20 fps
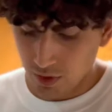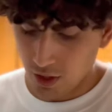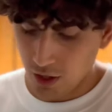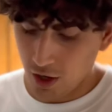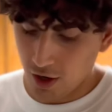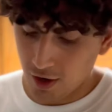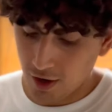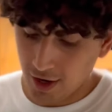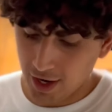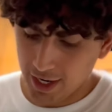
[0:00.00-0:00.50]

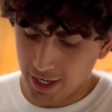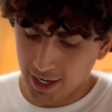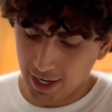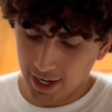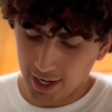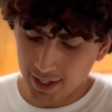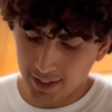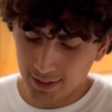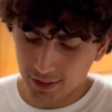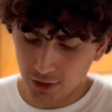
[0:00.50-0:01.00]
alright
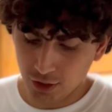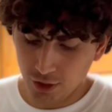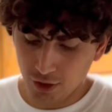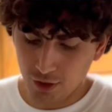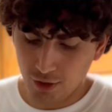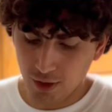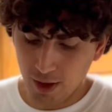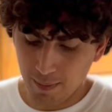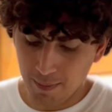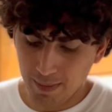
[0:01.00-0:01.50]
guys,
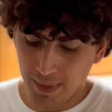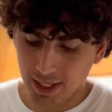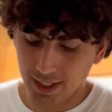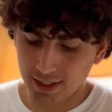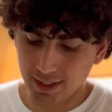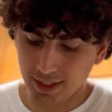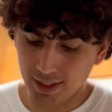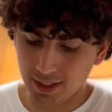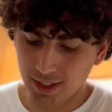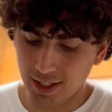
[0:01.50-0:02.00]
so I'm
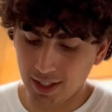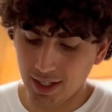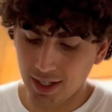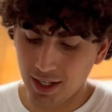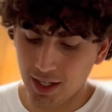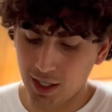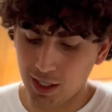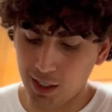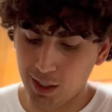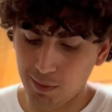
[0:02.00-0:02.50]
mixing it
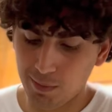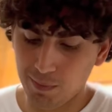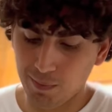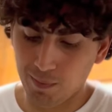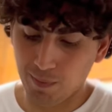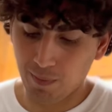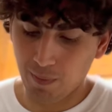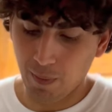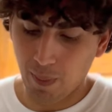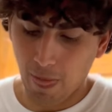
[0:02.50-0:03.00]
up.
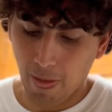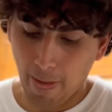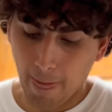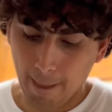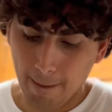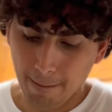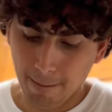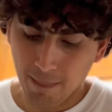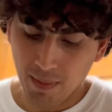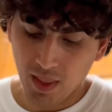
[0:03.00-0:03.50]

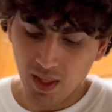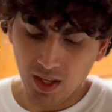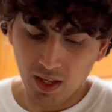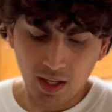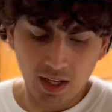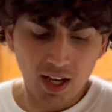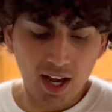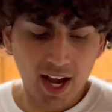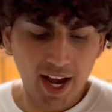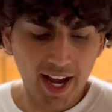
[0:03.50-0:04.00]

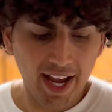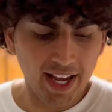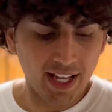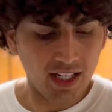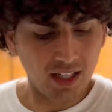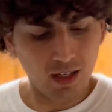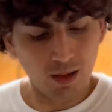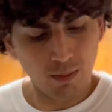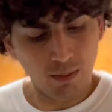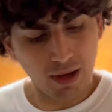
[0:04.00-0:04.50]
I
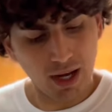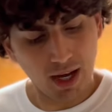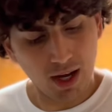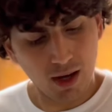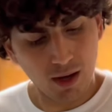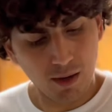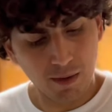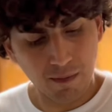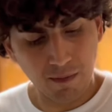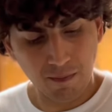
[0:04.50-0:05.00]
added
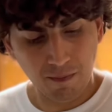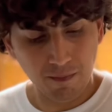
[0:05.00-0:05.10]
about,